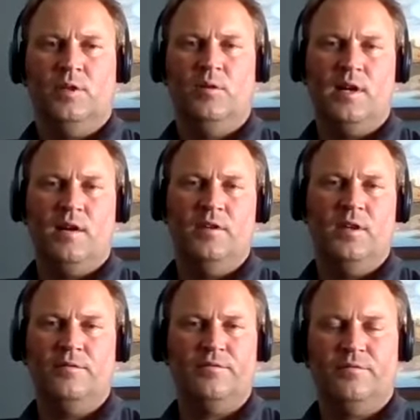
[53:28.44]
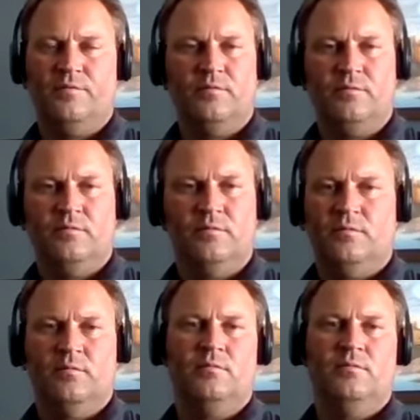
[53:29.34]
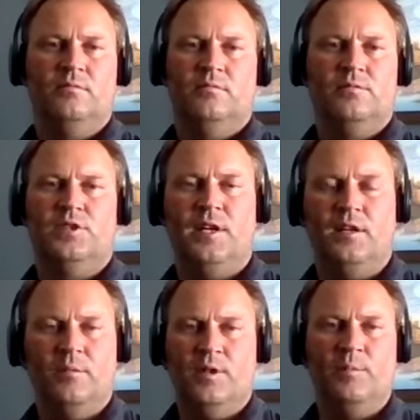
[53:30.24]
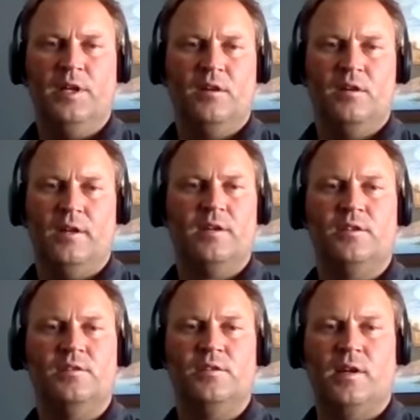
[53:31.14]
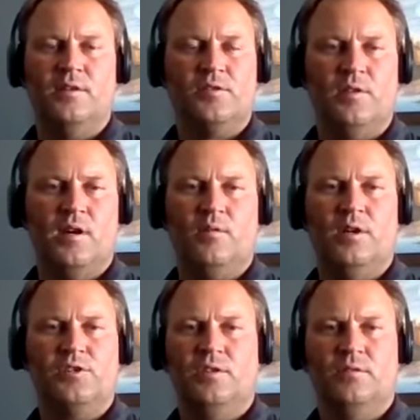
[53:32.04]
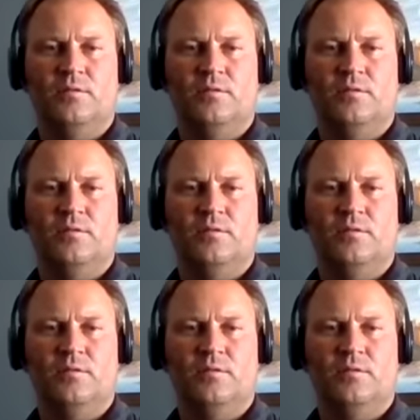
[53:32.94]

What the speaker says: have enough data that being collected to answer that question.